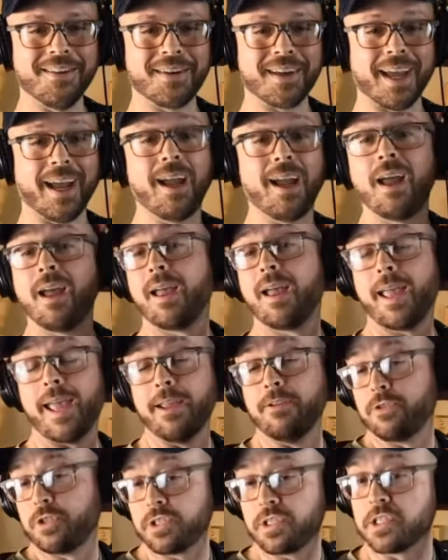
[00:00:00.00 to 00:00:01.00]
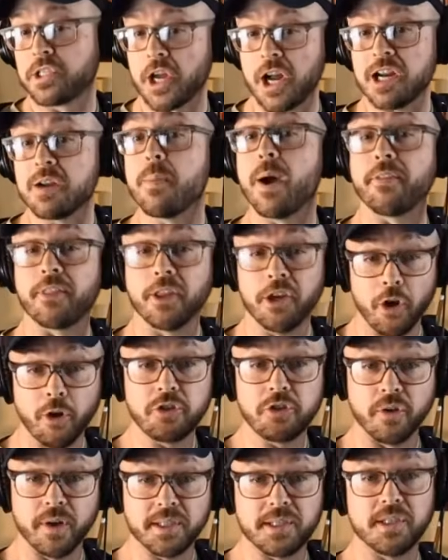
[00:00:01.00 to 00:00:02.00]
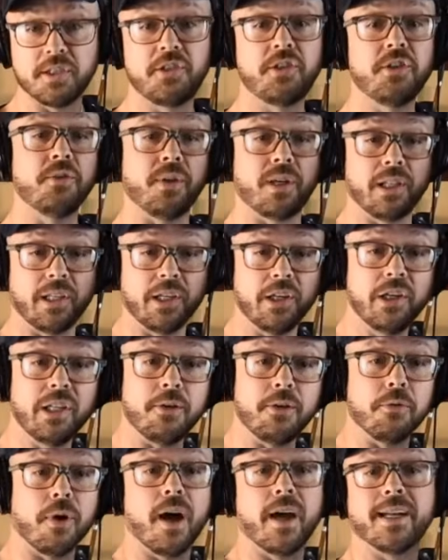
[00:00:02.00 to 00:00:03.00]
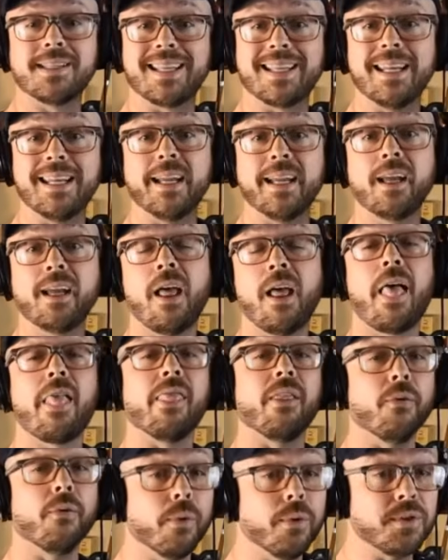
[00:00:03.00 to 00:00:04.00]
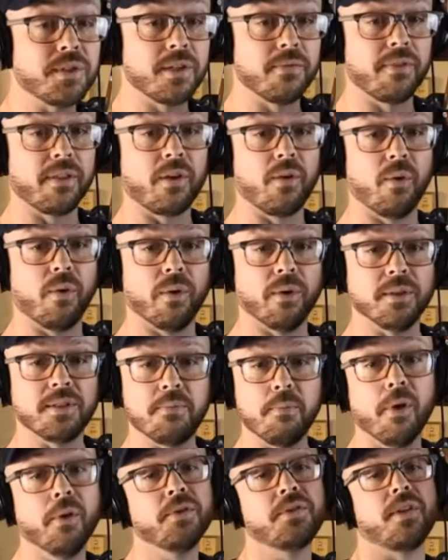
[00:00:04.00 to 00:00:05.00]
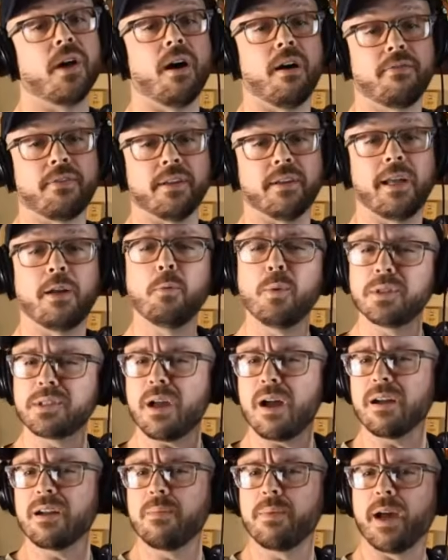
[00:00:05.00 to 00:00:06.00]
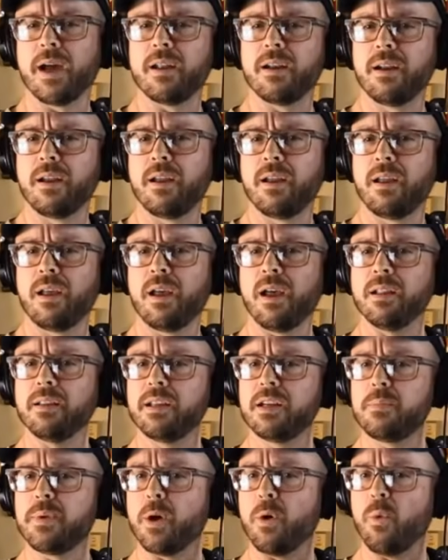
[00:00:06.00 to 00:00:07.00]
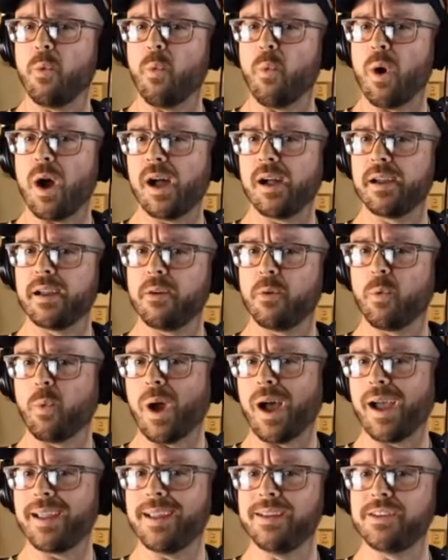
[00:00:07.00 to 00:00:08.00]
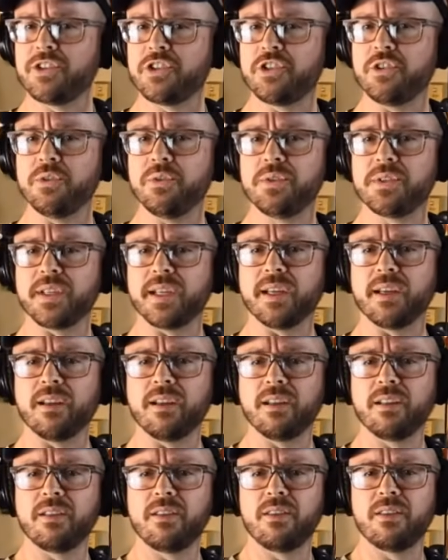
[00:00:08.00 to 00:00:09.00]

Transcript: Okay, and just to talk about the note choices too, clearly Ron is hitting the roots of the chords most often, and we'll talk about a little bit why he's choosing